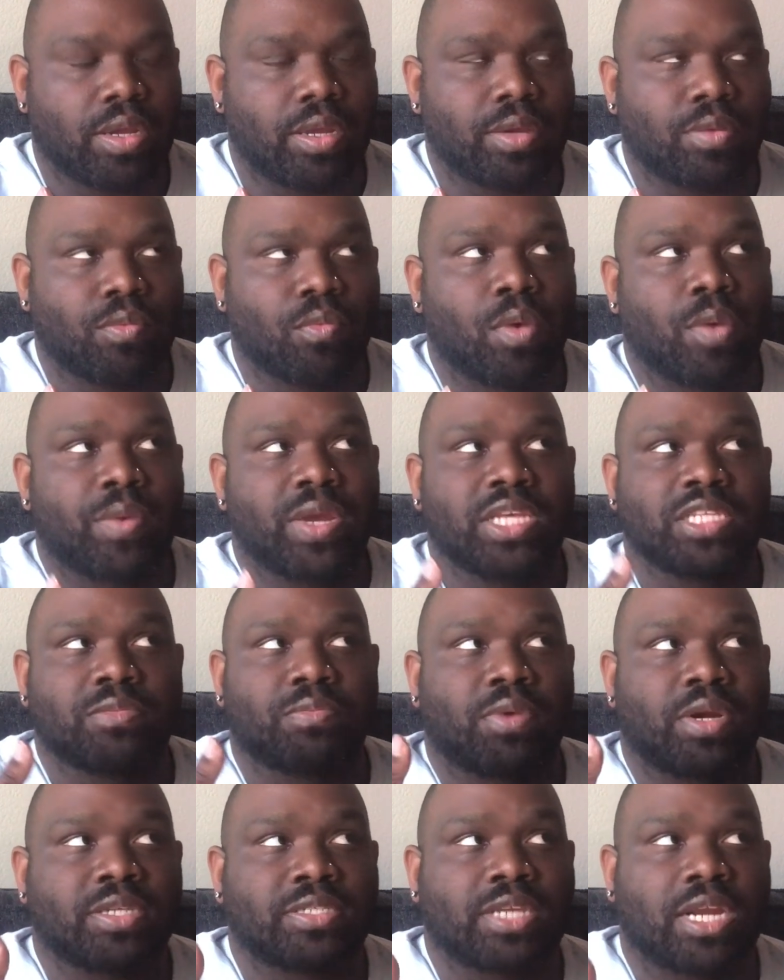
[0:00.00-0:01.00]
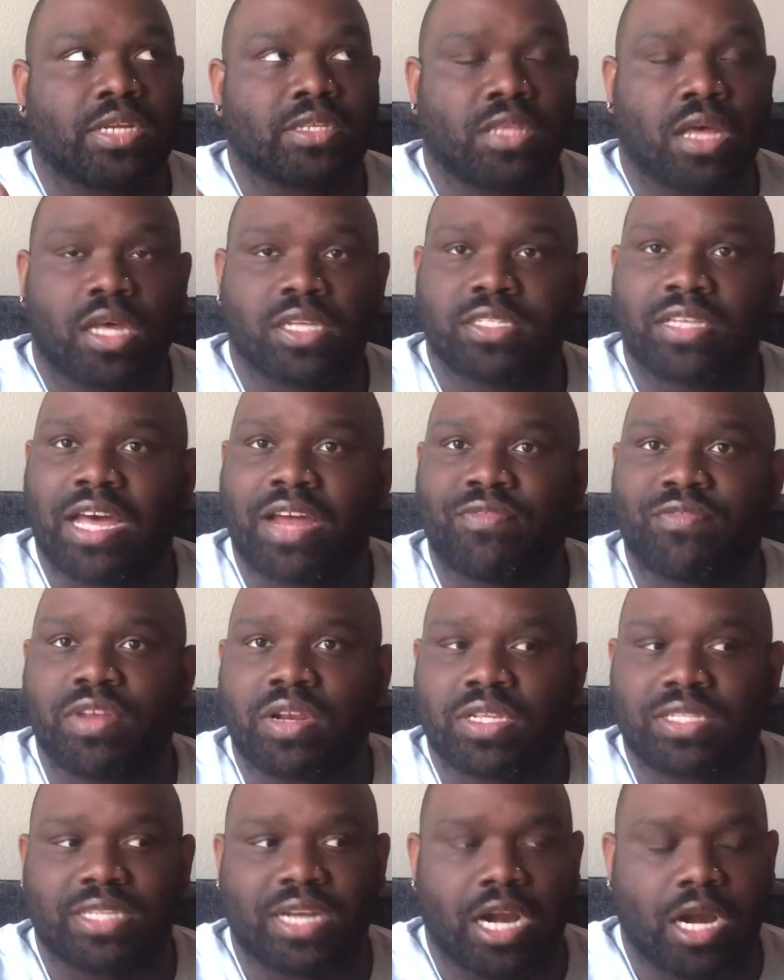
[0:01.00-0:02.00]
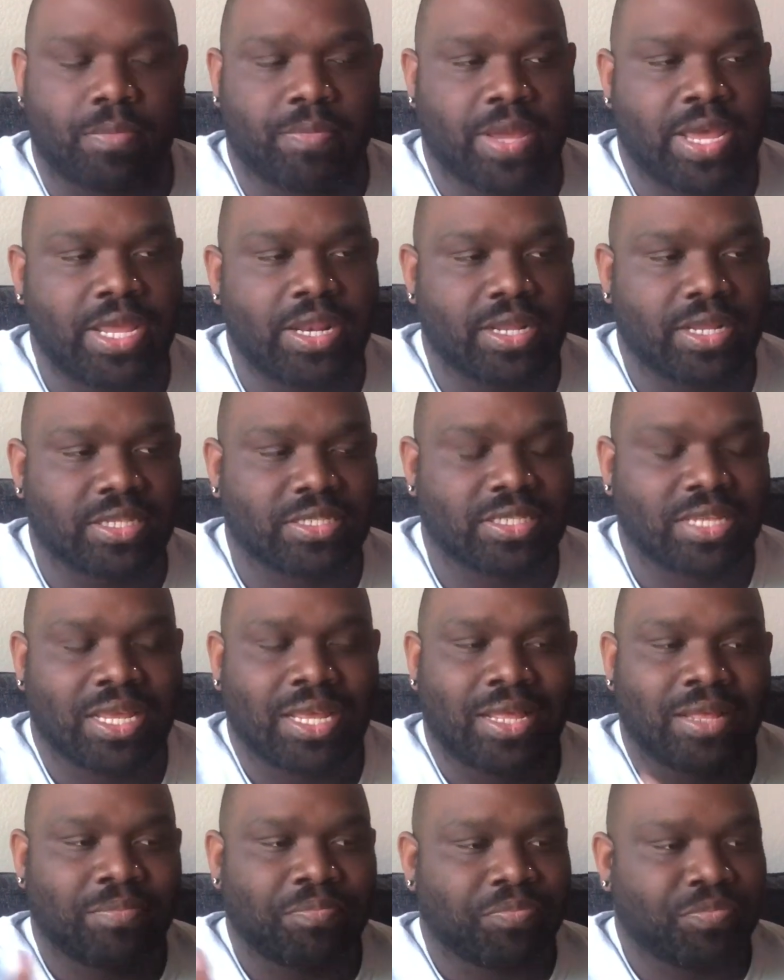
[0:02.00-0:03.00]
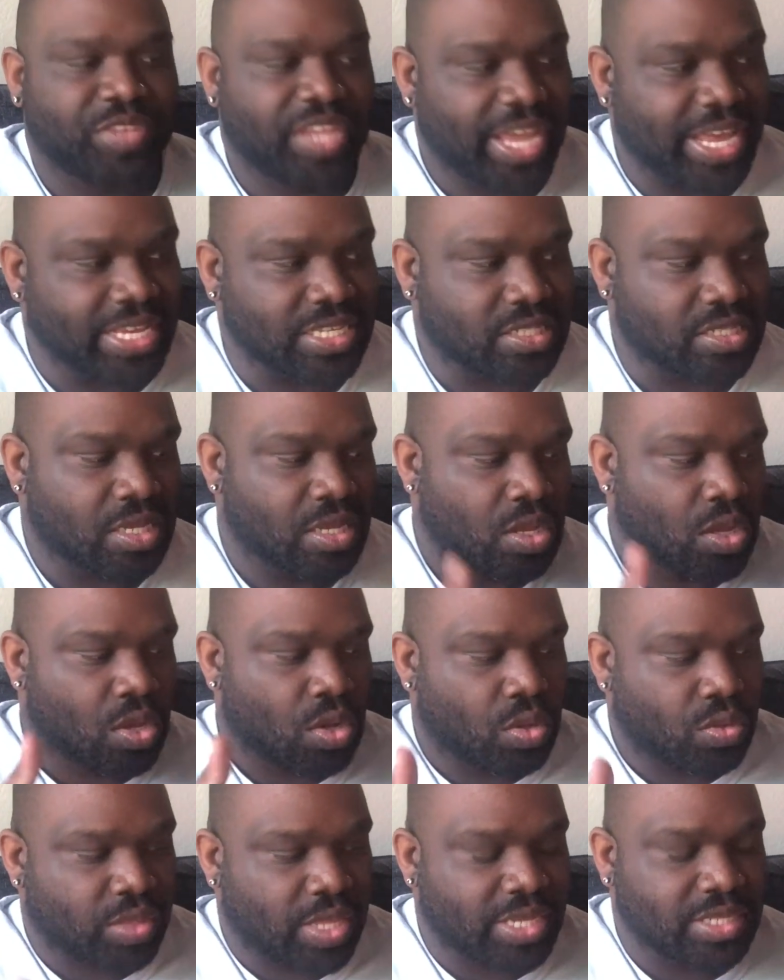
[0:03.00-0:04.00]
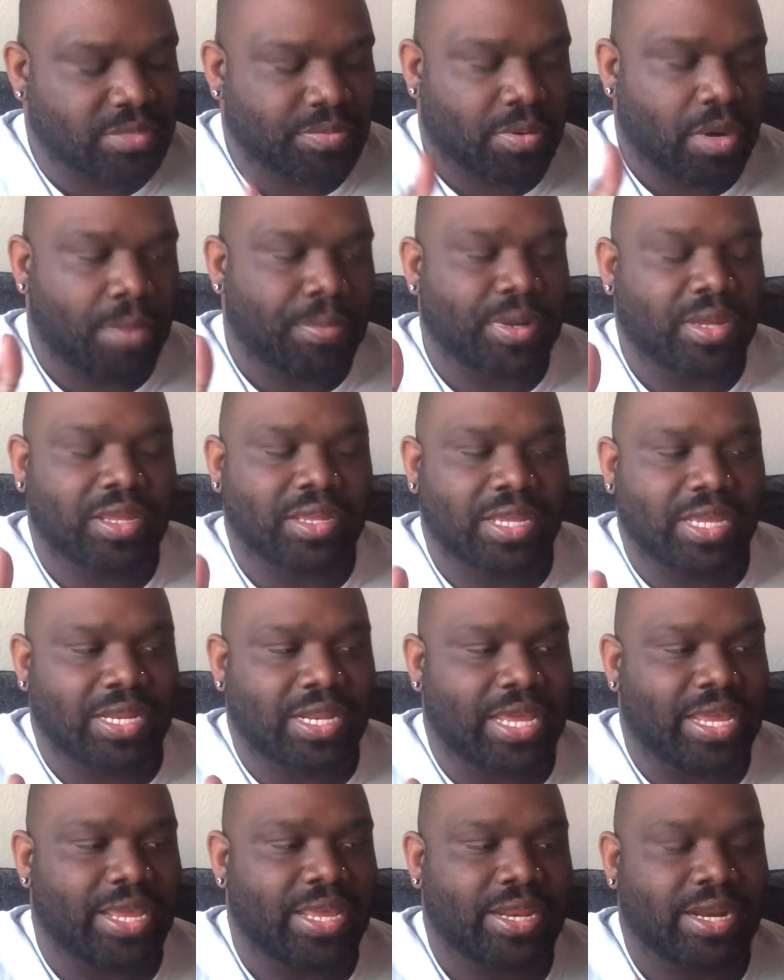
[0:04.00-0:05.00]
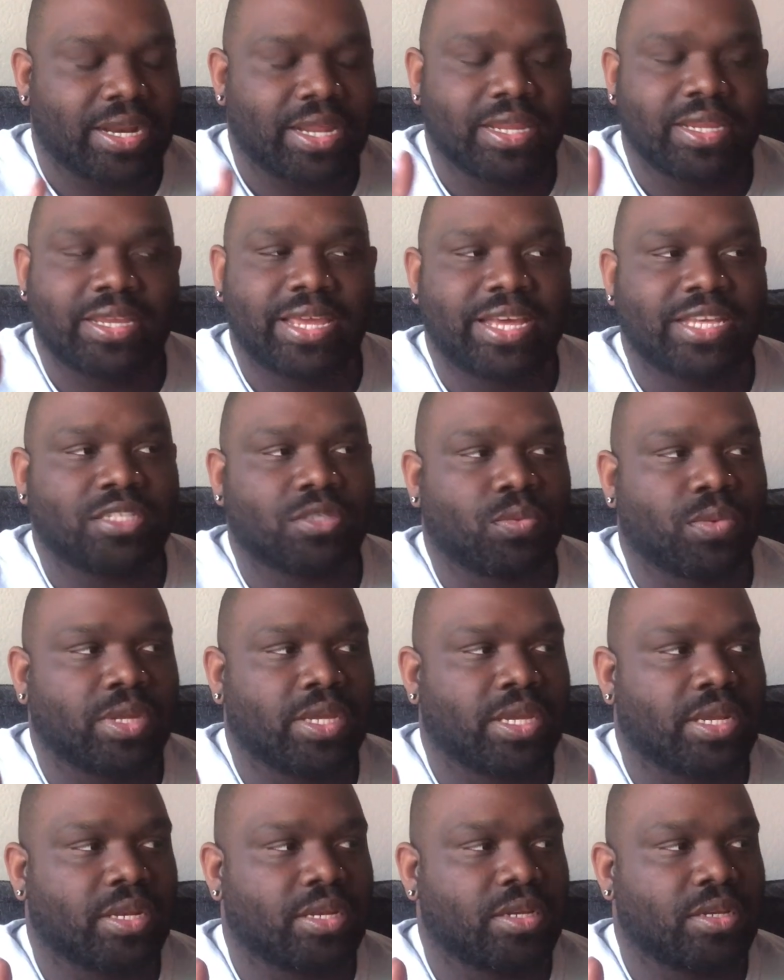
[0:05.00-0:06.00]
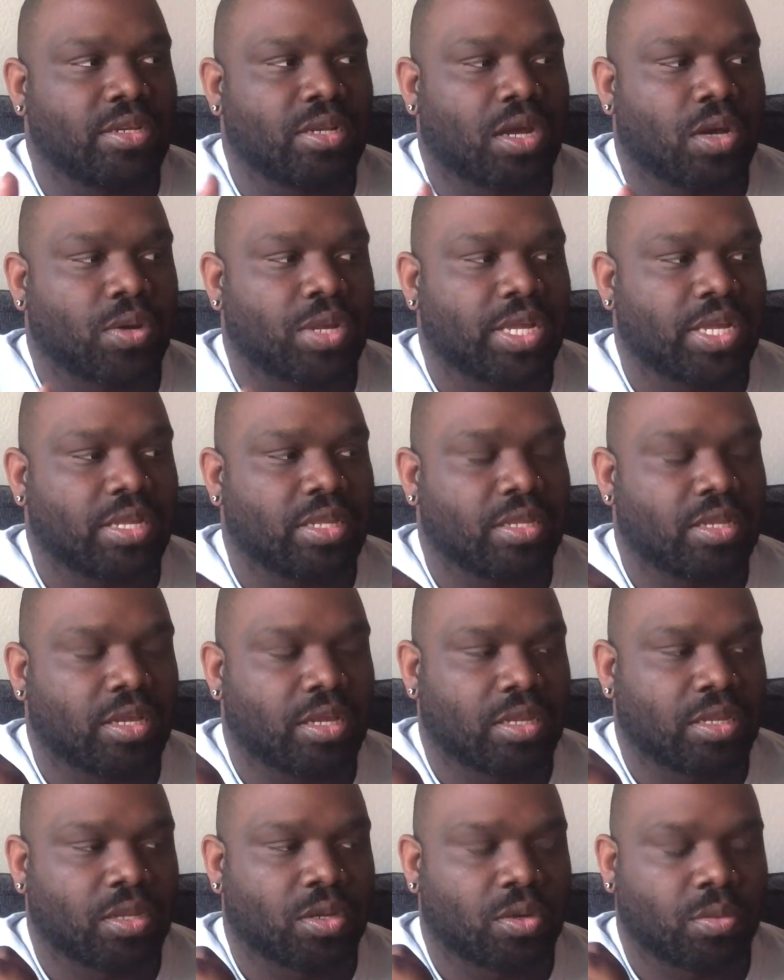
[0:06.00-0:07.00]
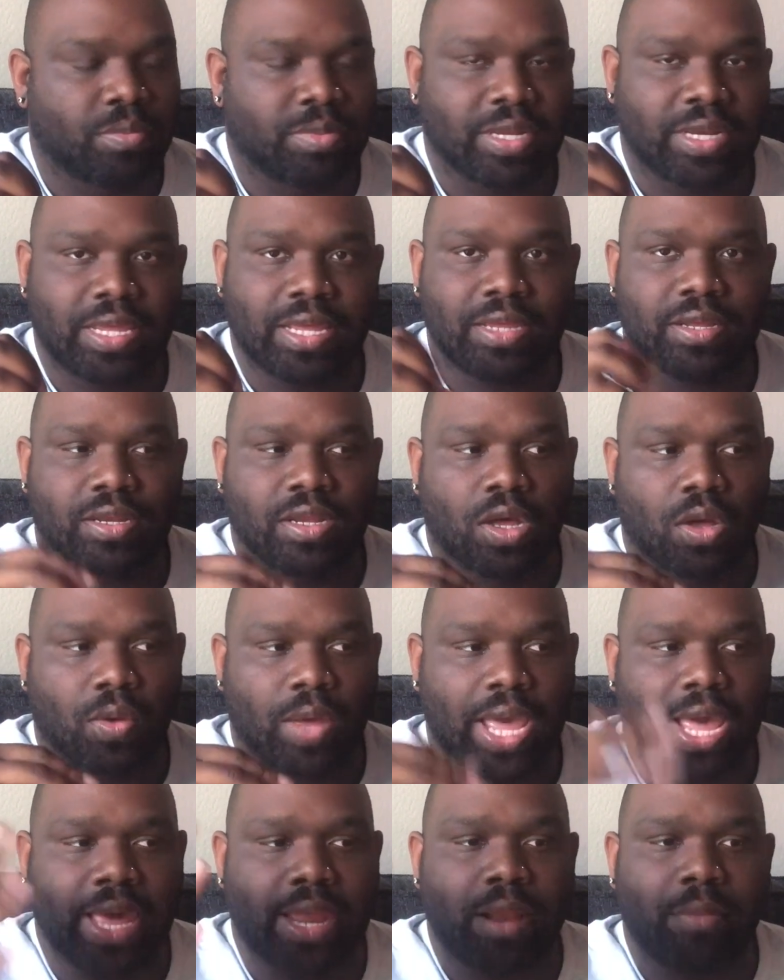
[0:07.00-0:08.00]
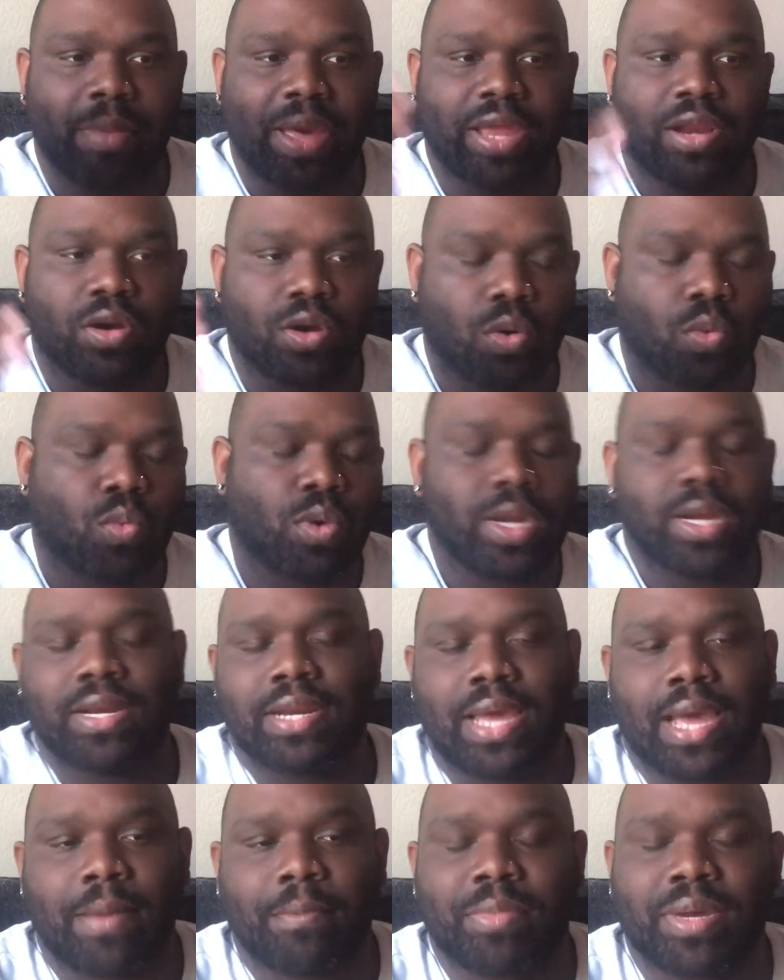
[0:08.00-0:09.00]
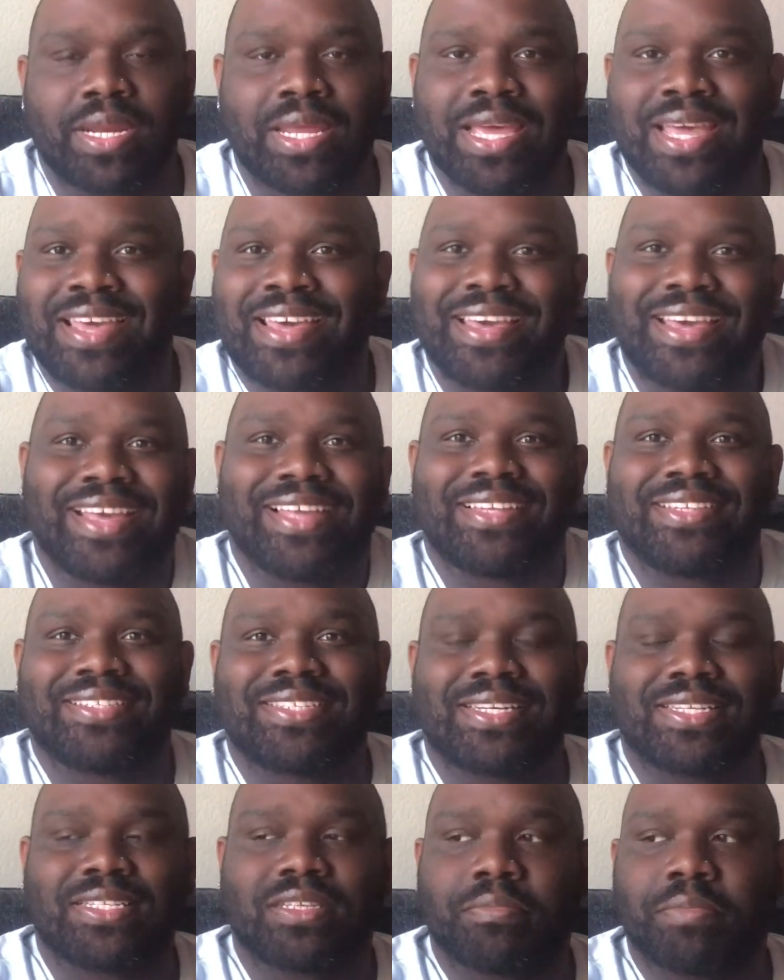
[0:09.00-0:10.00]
when we express our thoughts, our feelings, and our opinions. Yes, things probably can get heated, and yes, we can, you know, get a little bit, you know, animated or whatnot, but it doesn't